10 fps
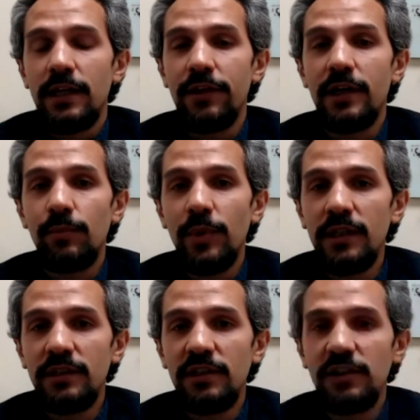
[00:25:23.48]
their
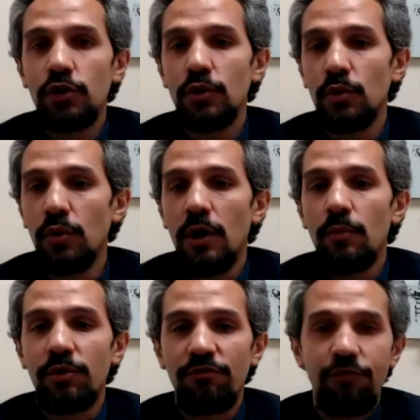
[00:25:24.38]
ability to
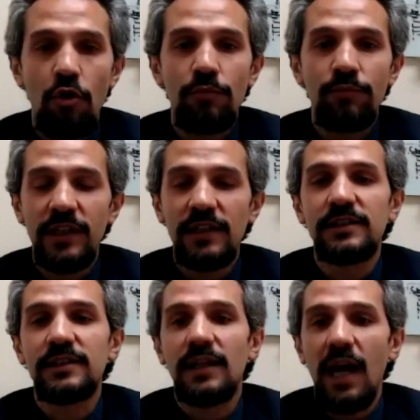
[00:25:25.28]
perform
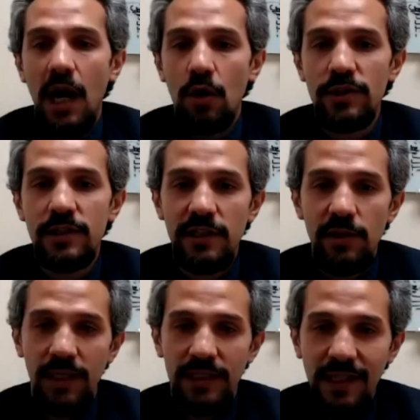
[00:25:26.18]
these
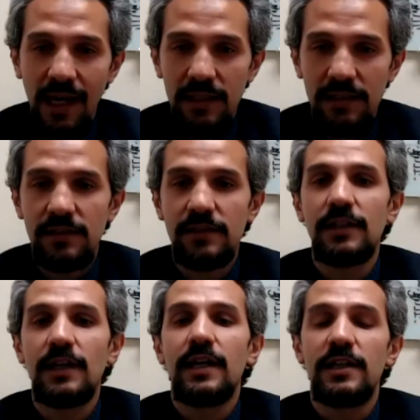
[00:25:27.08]
housekeeping tasks
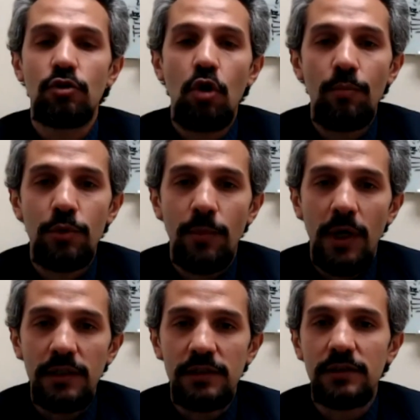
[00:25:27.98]
is
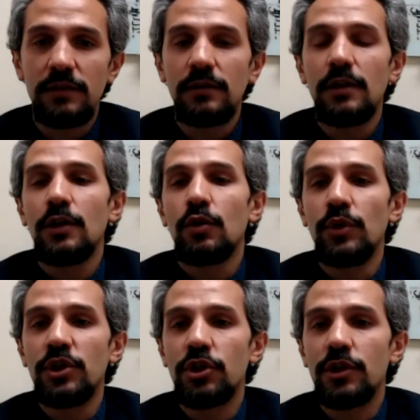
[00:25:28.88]
compromised,
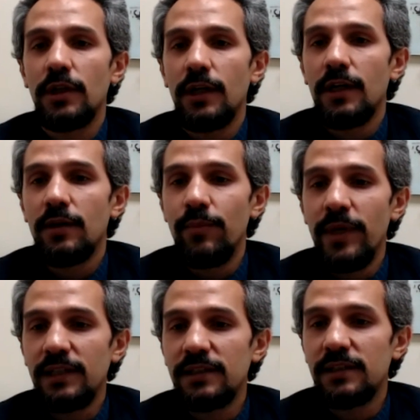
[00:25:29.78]
which
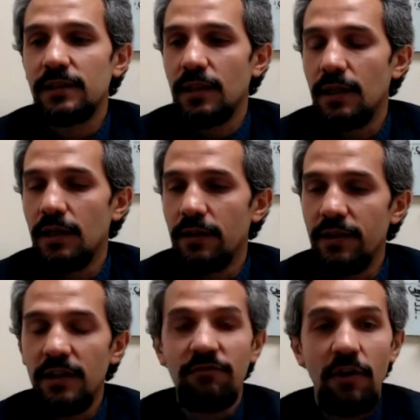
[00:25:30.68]
makes
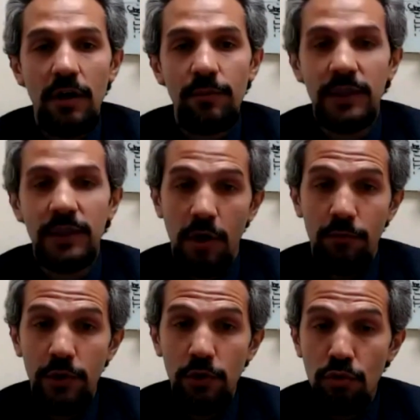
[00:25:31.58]
the environment around
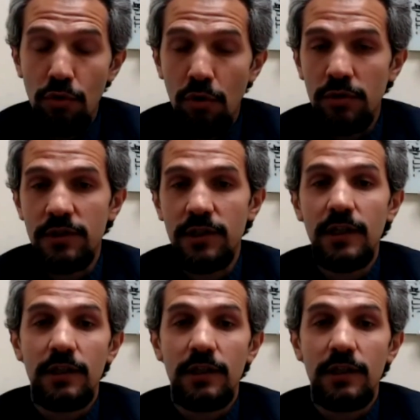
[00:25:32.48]
the neurons